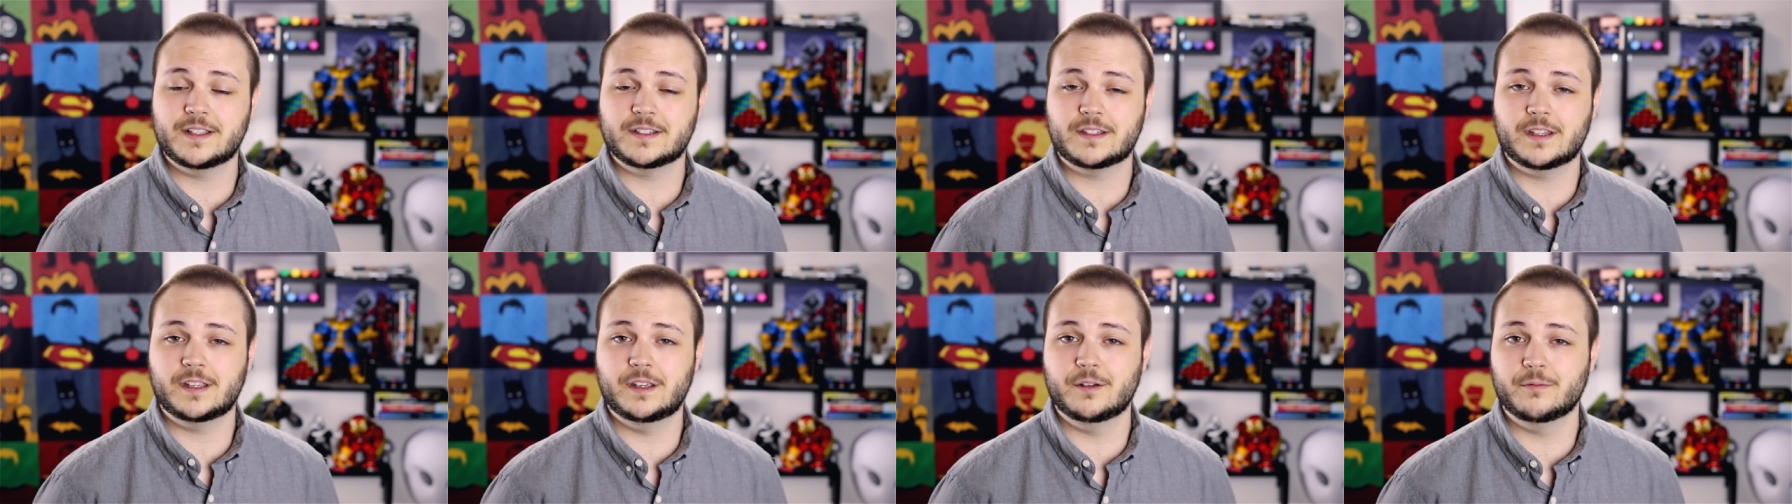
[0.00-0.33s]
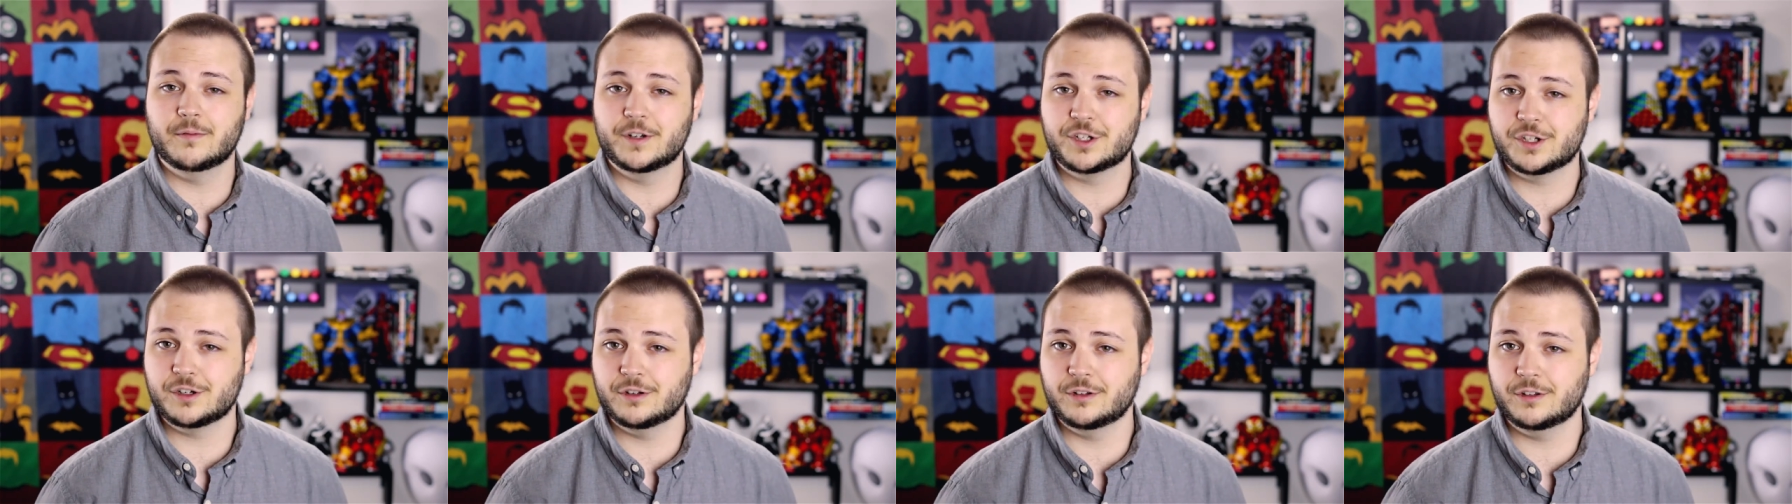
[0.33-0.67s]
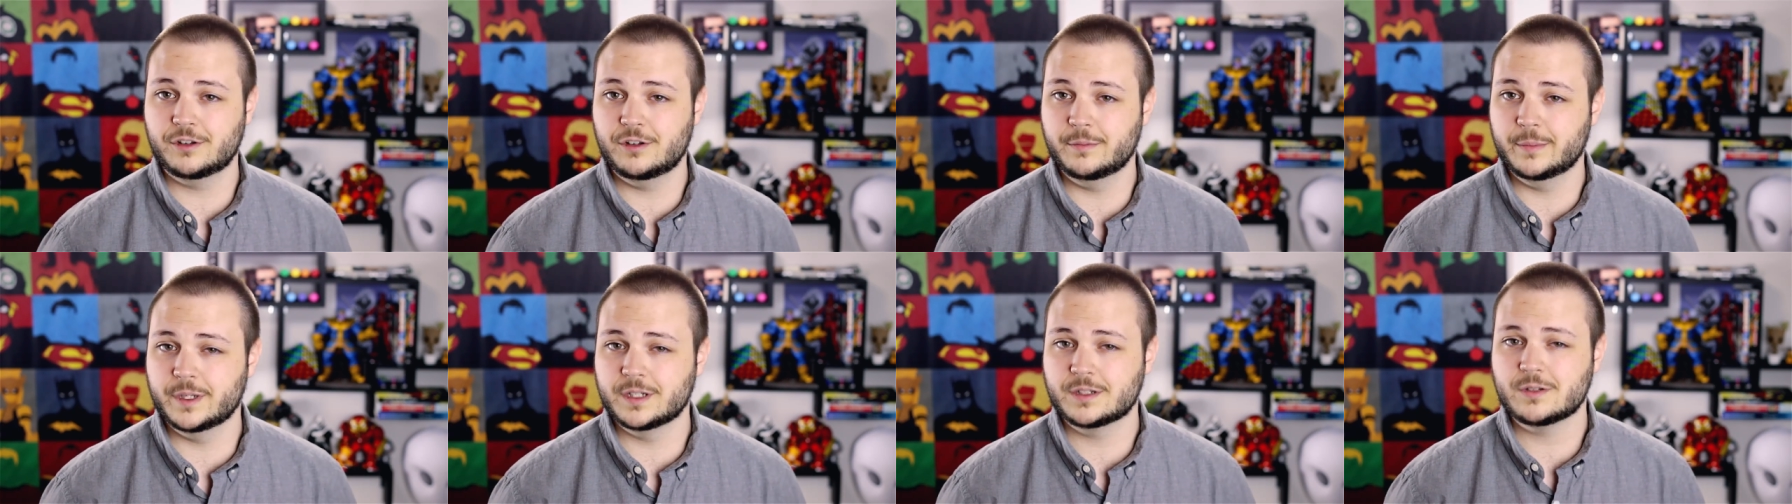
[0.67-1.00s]
as the
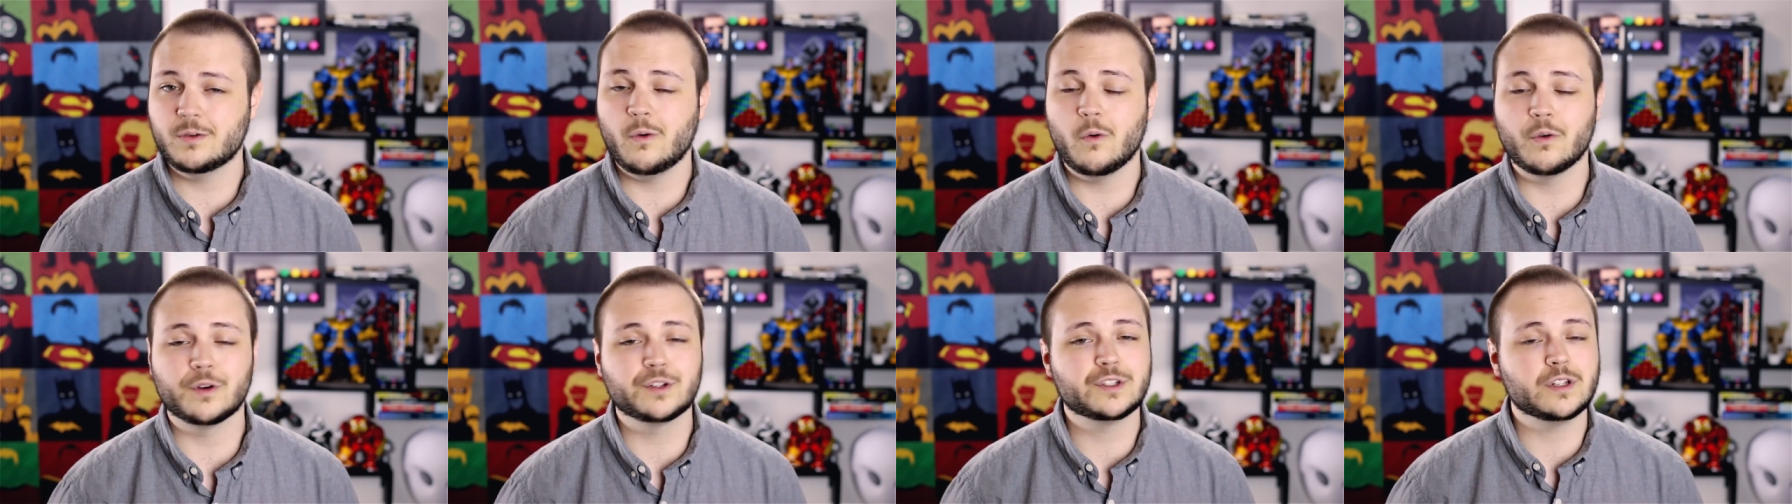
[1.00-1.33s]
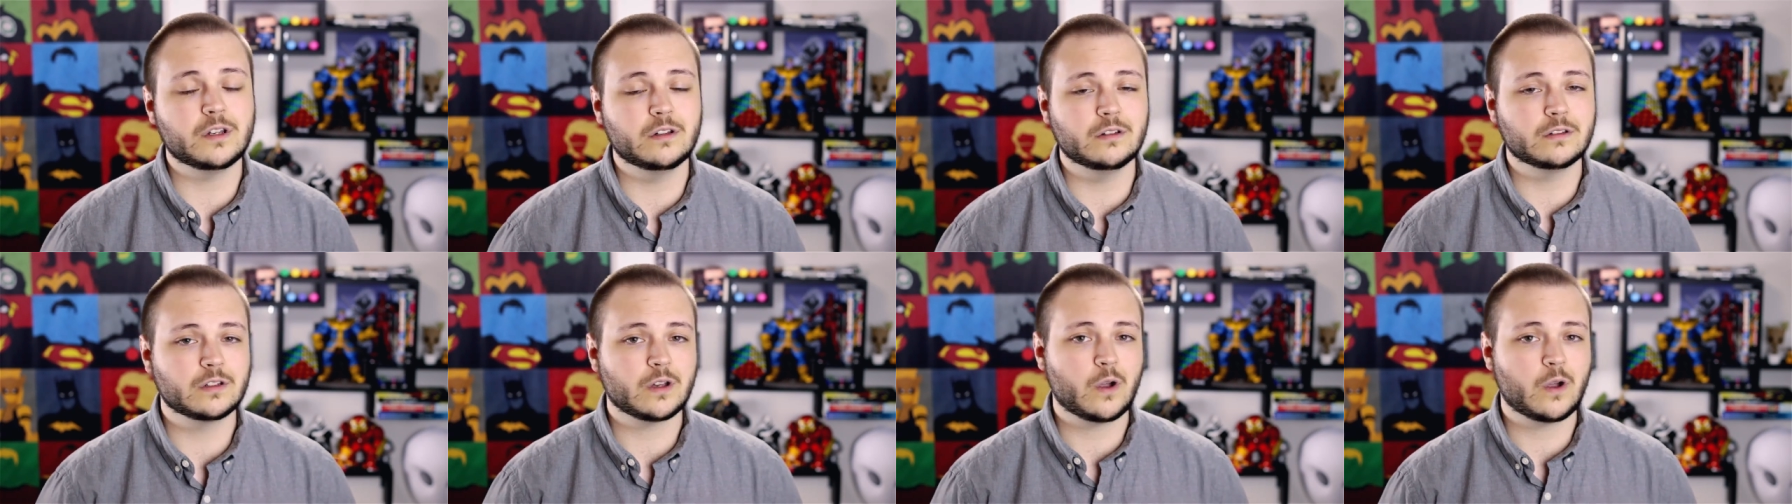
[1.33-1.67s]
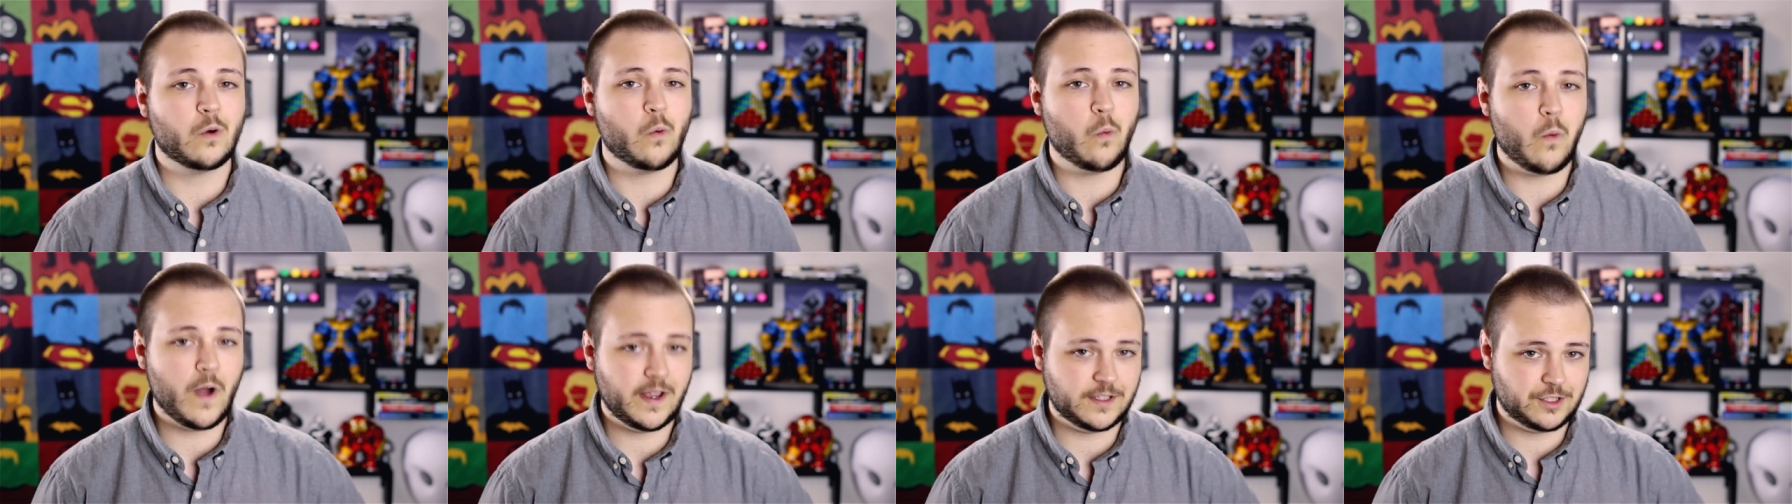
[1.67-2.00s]
original Human Torch into
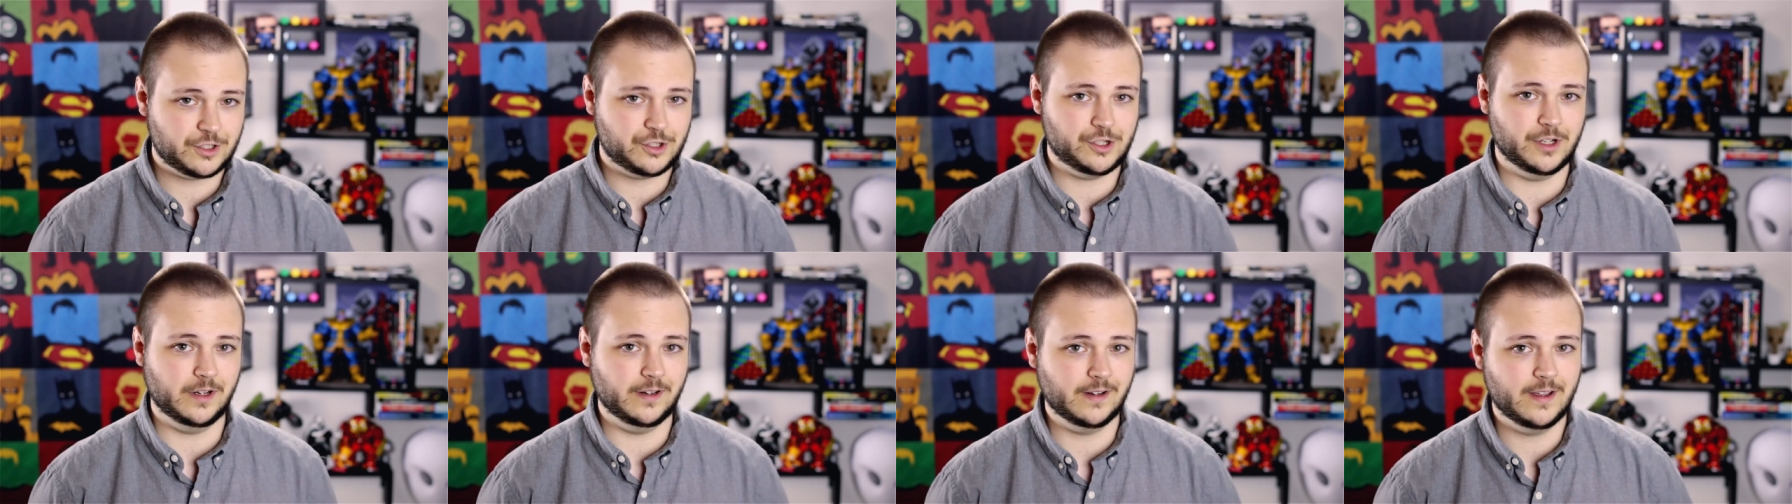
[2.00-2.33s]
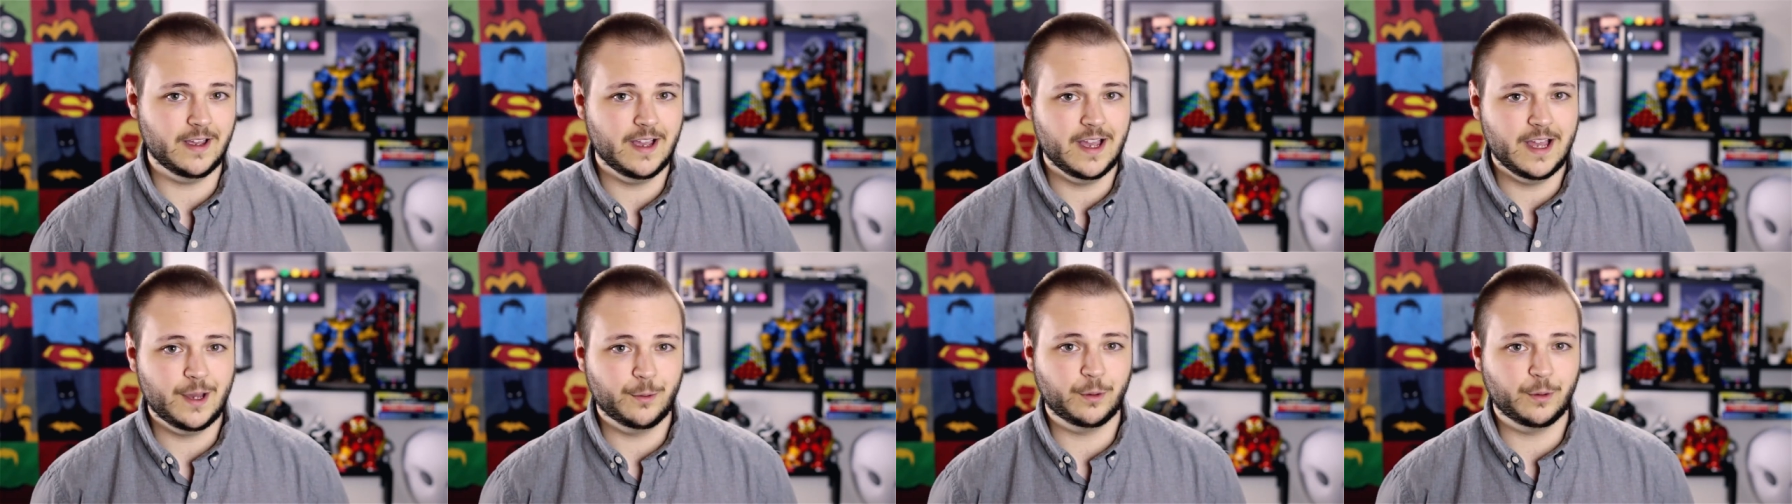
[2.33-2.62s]
question.